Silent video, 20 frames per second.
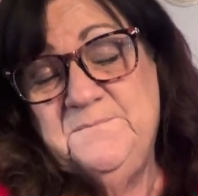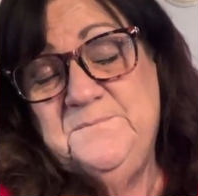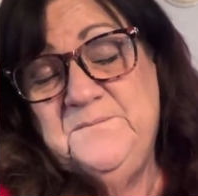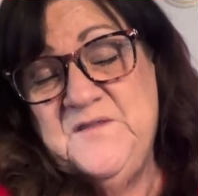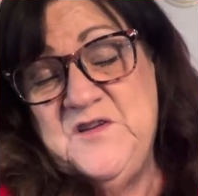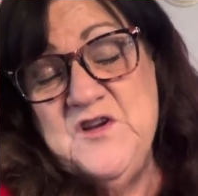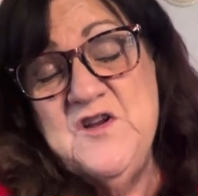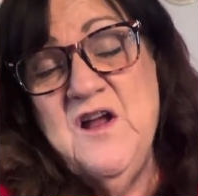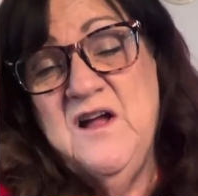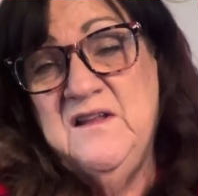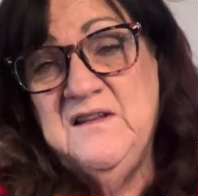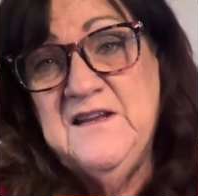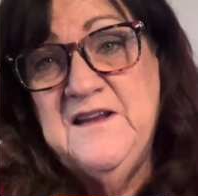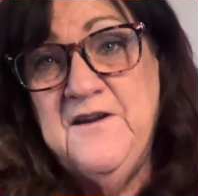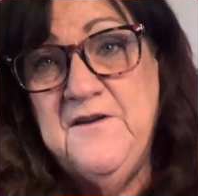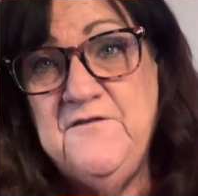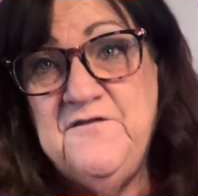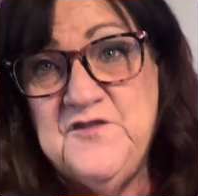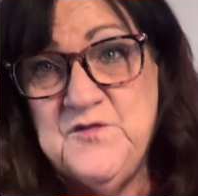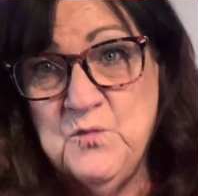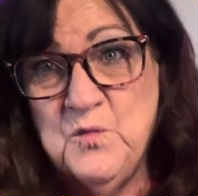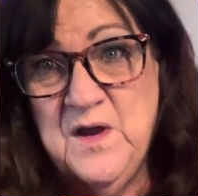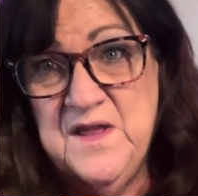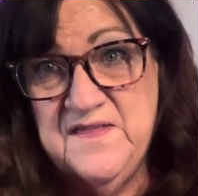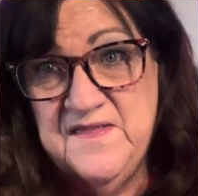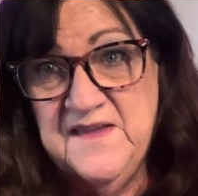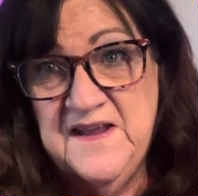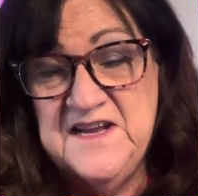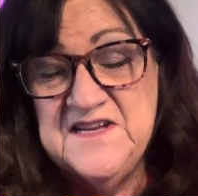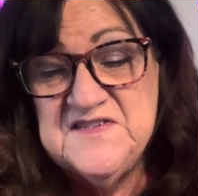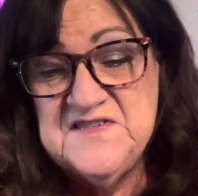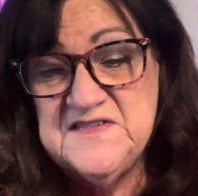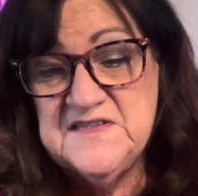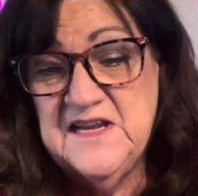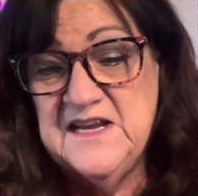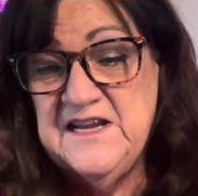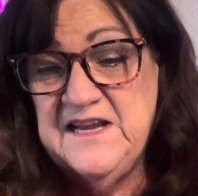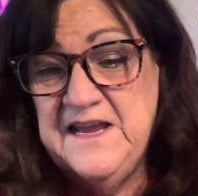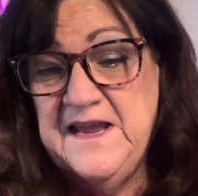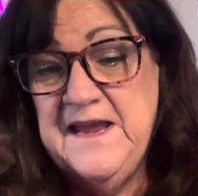Do not leave wet things
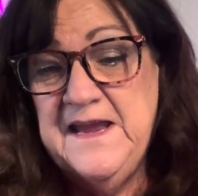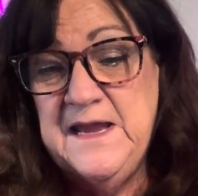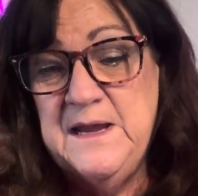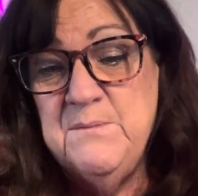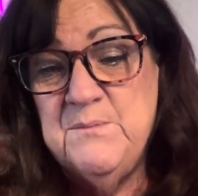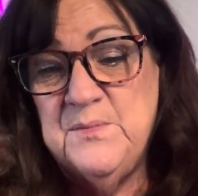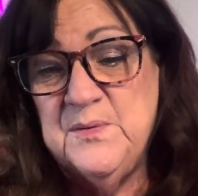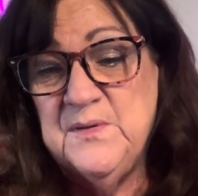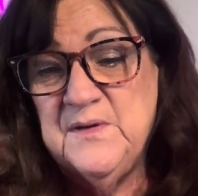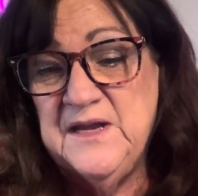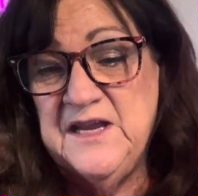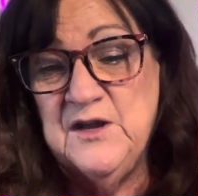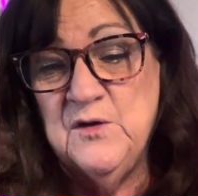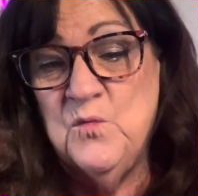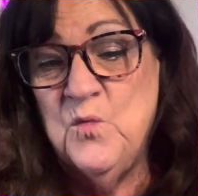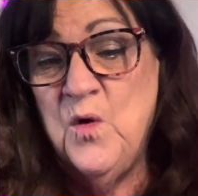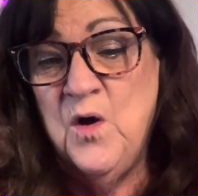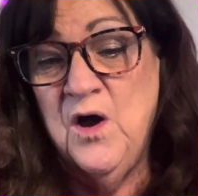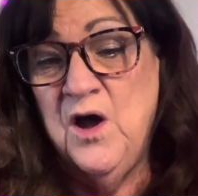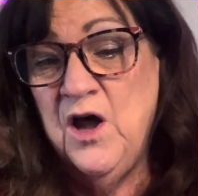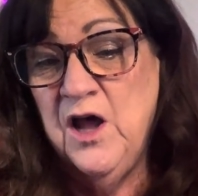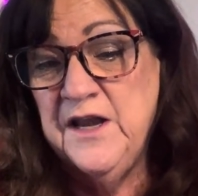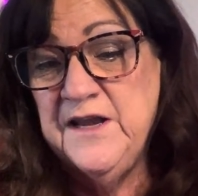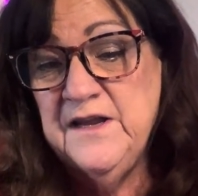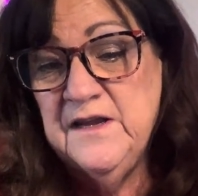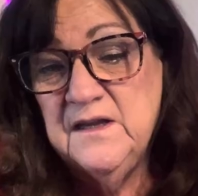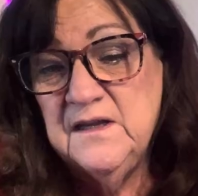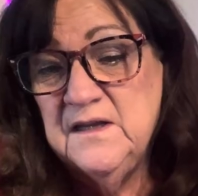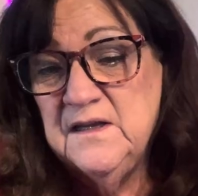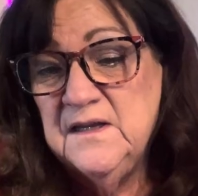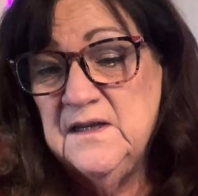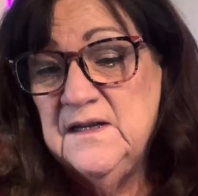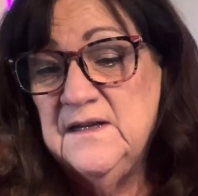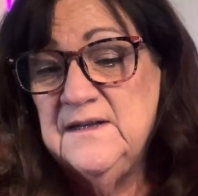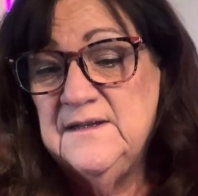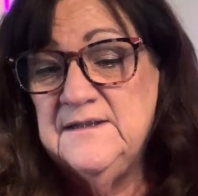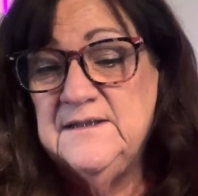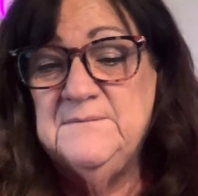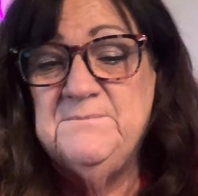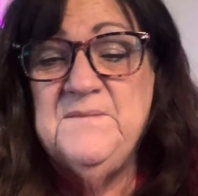in a heap, in a wad,
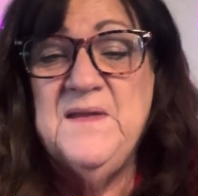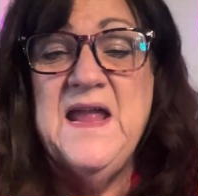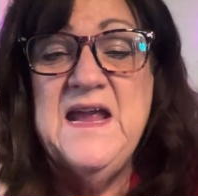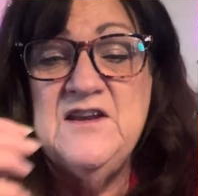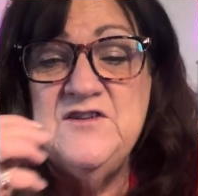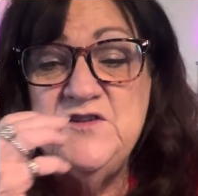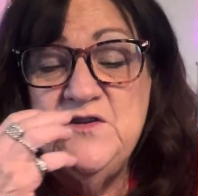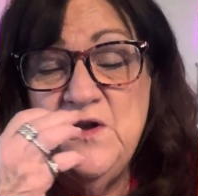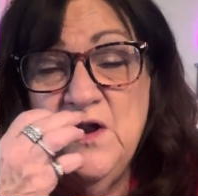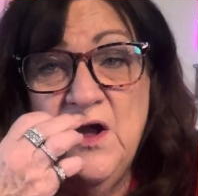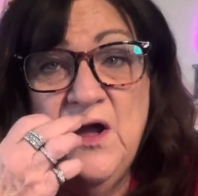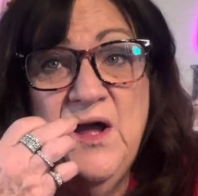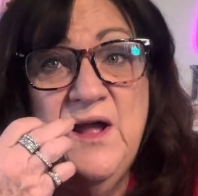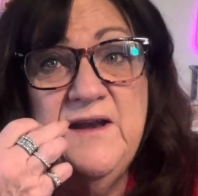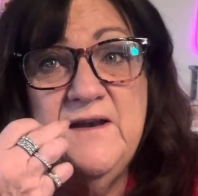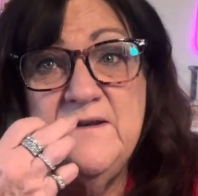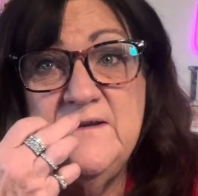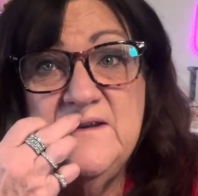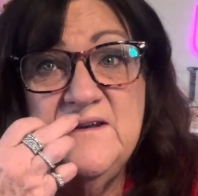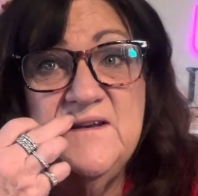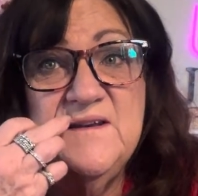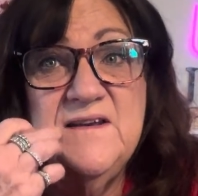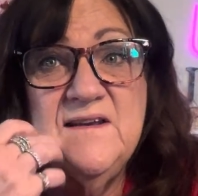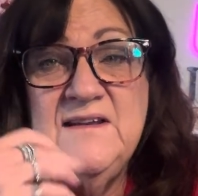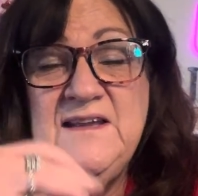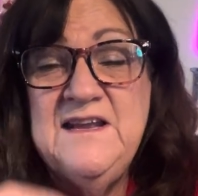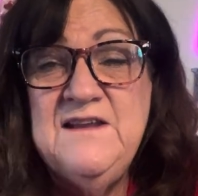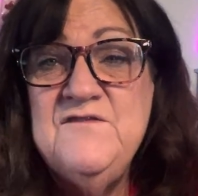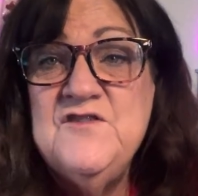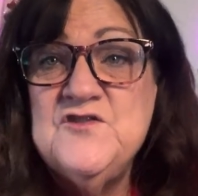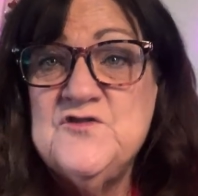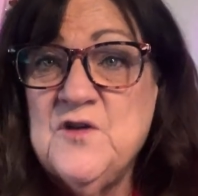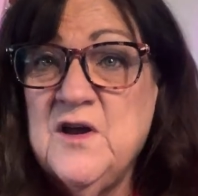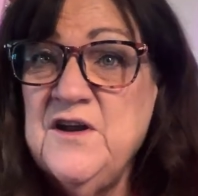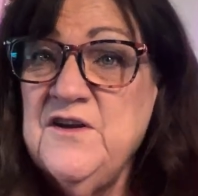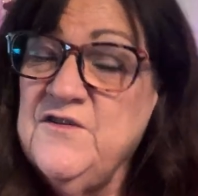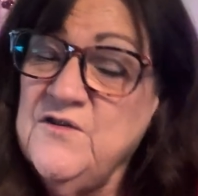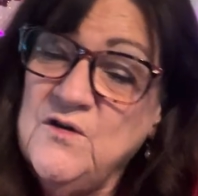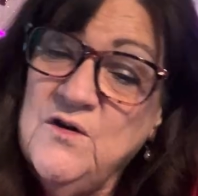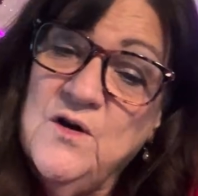and do not leave the
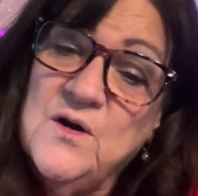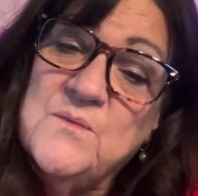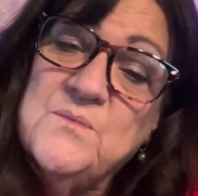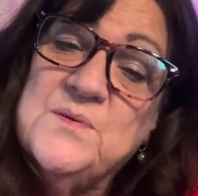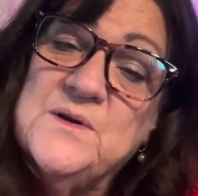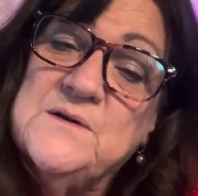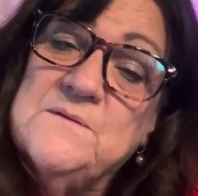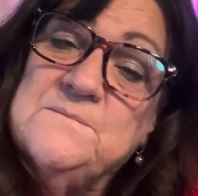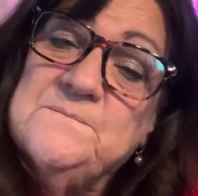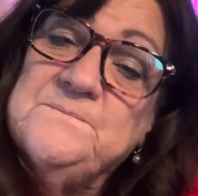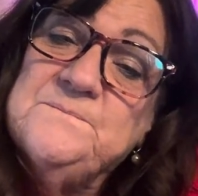dryer door open.